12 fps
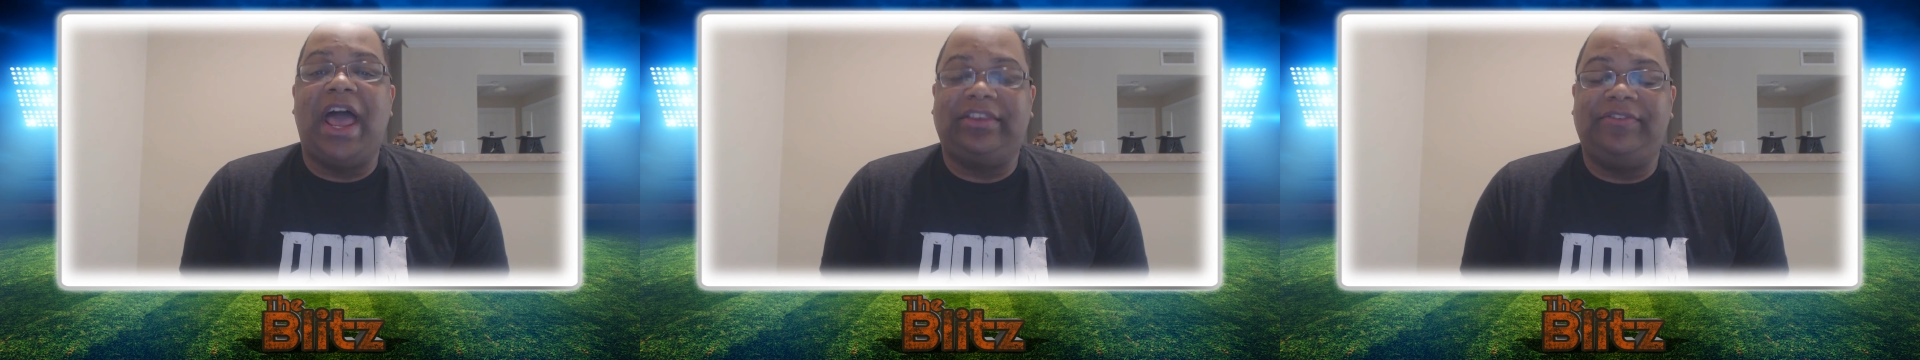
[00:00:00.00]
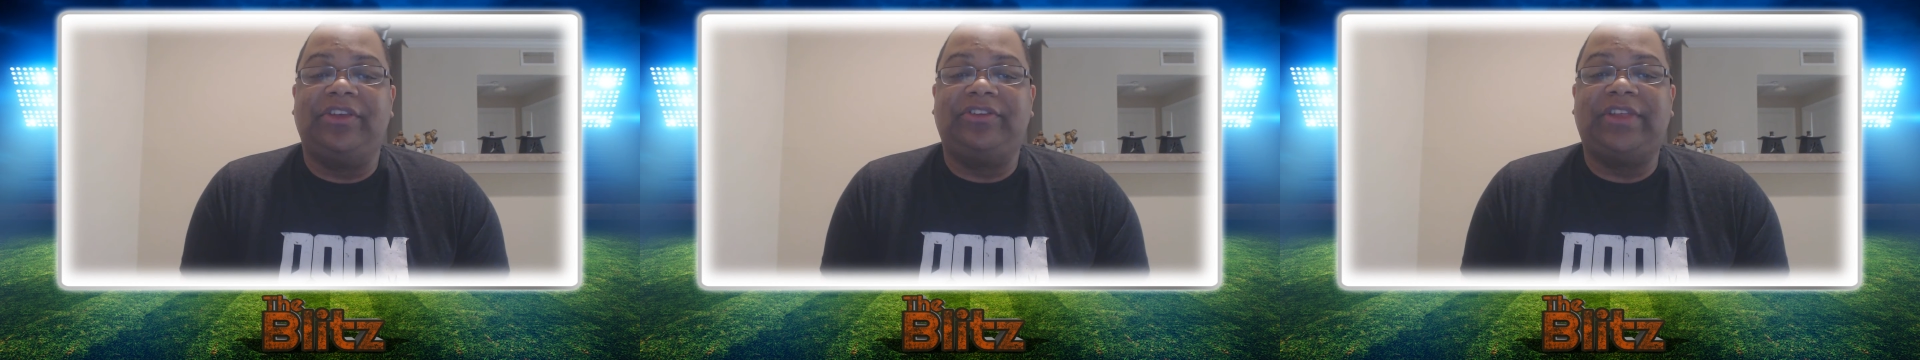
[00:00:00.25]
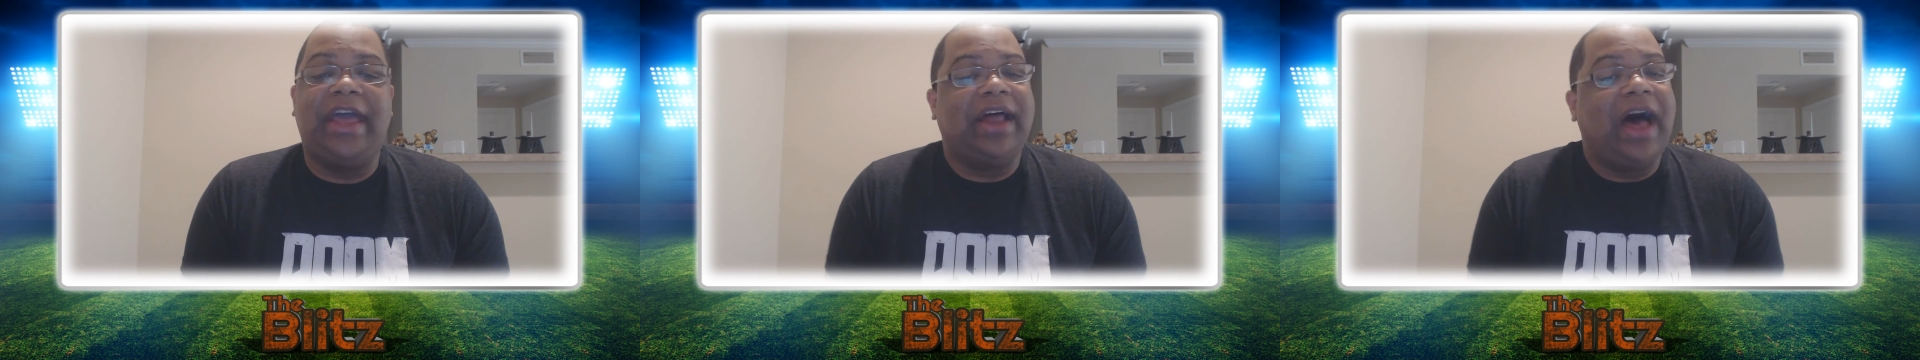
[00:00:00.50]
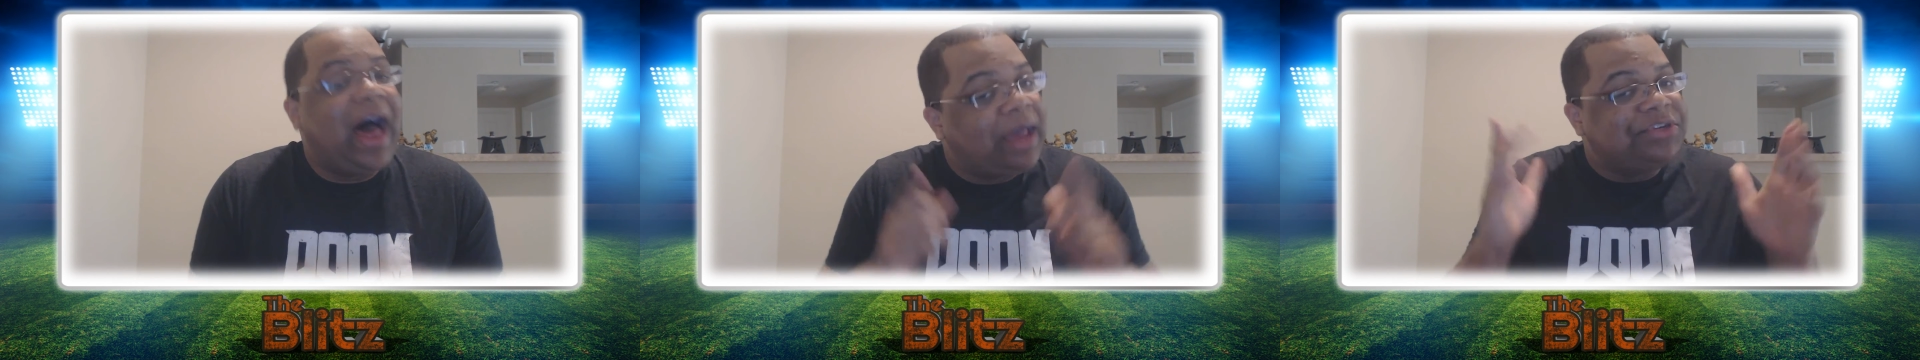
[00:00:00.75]
Jacksonville
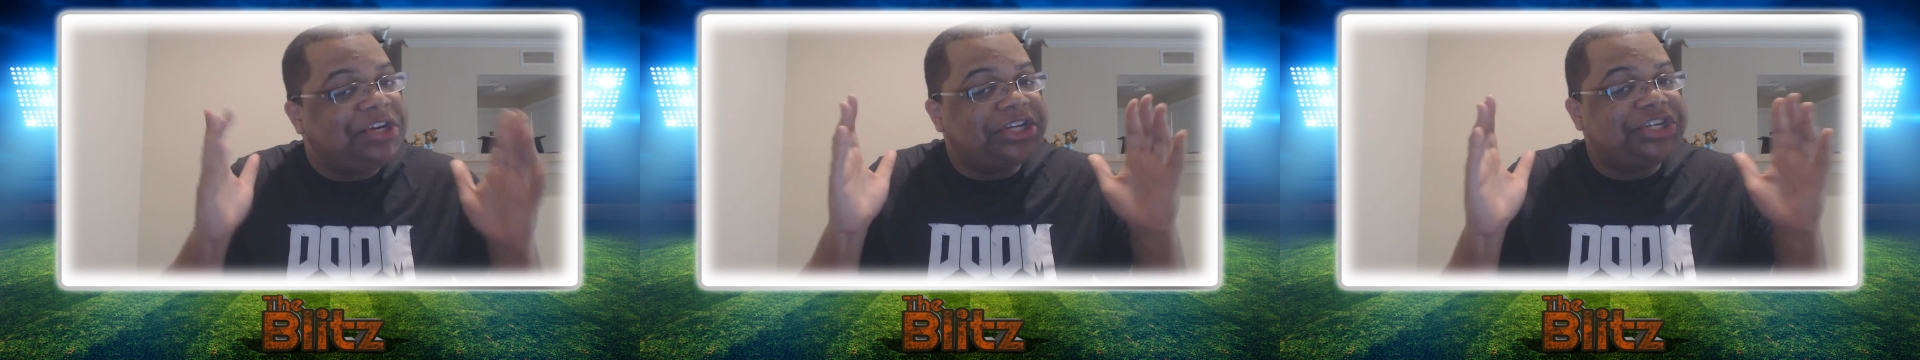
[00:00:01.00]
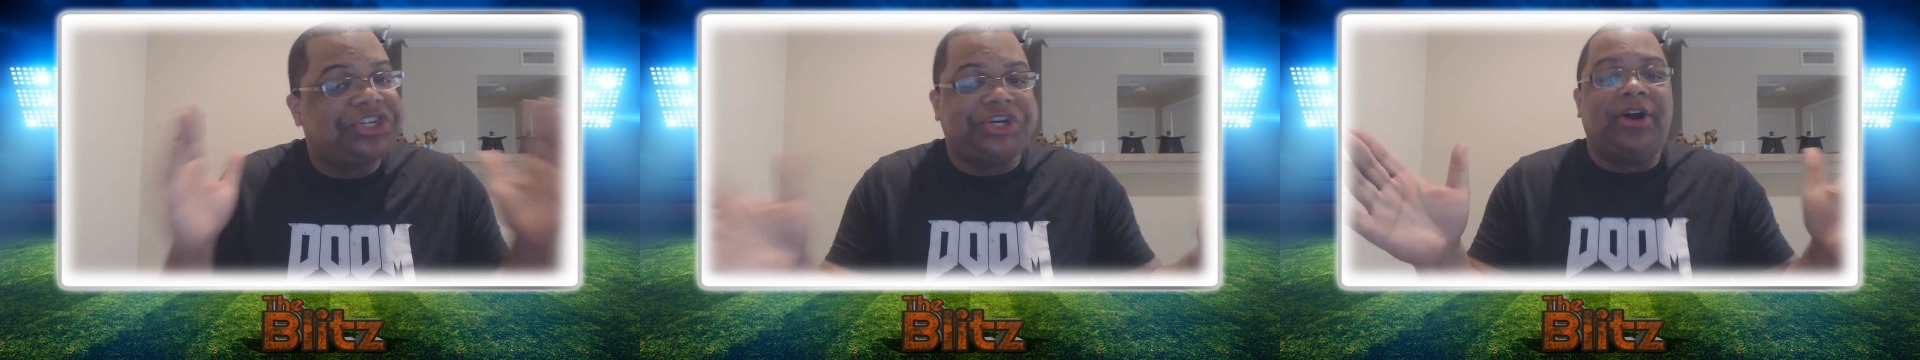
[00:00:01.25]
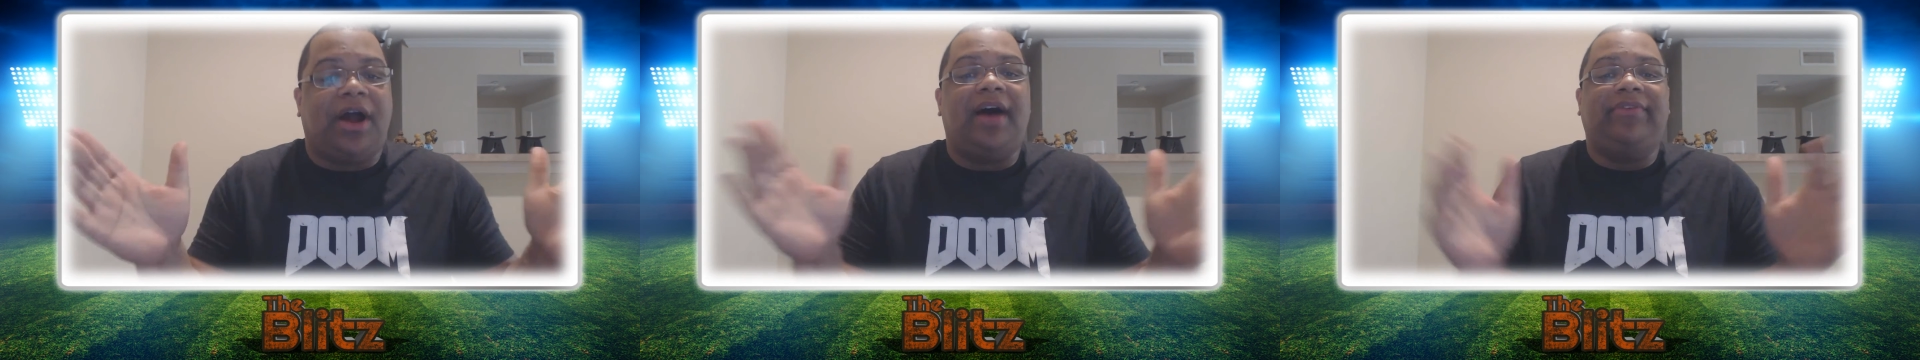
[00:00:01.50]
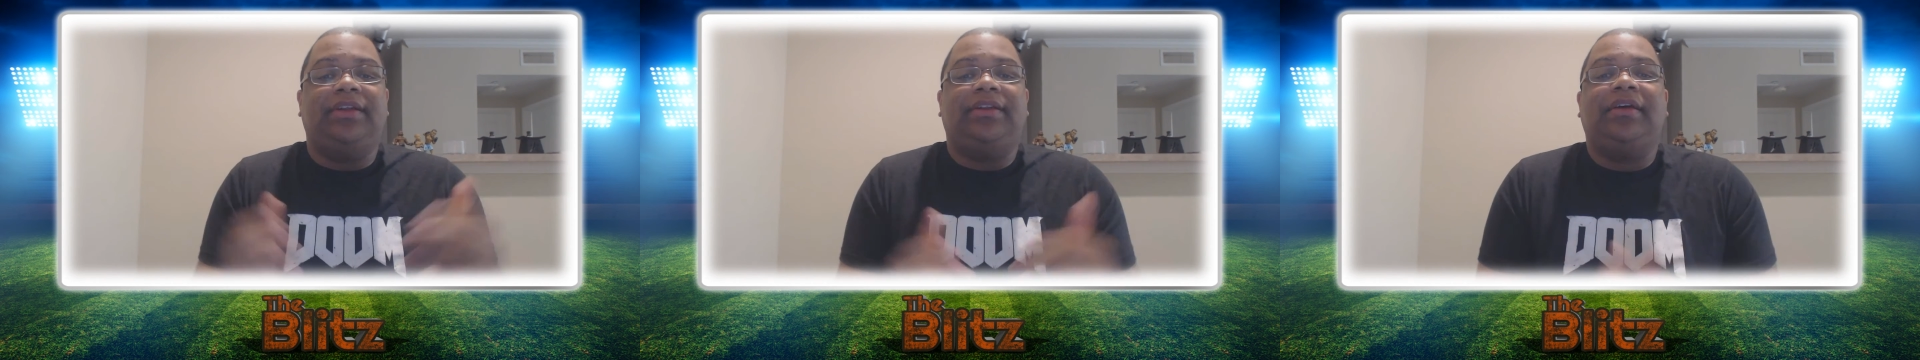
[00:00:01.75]
State. I'm just sure
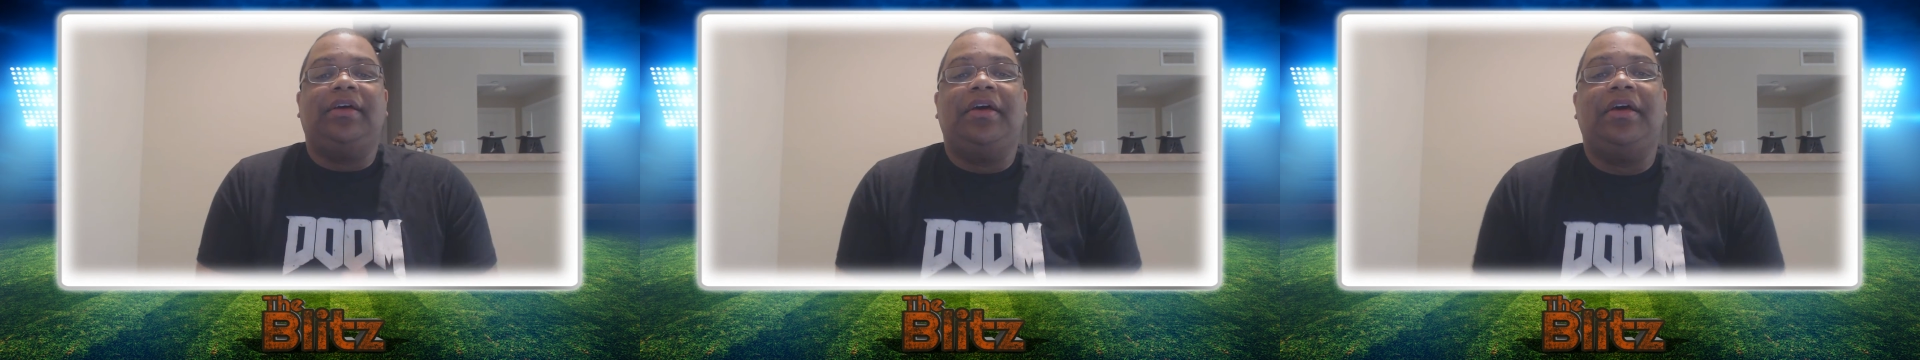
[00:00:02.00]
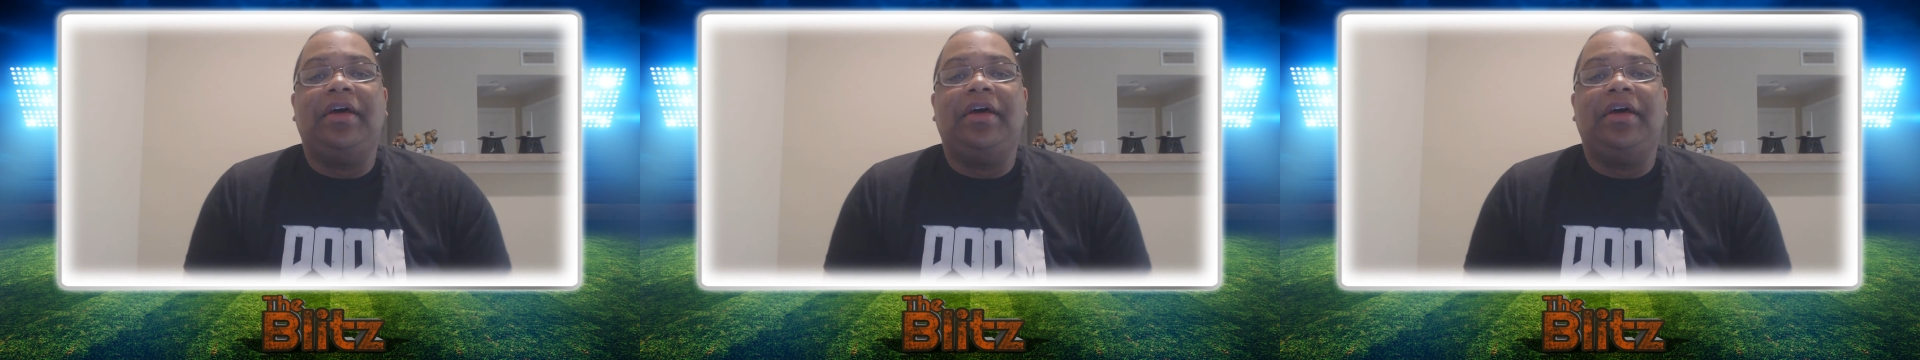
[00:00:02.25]
of it.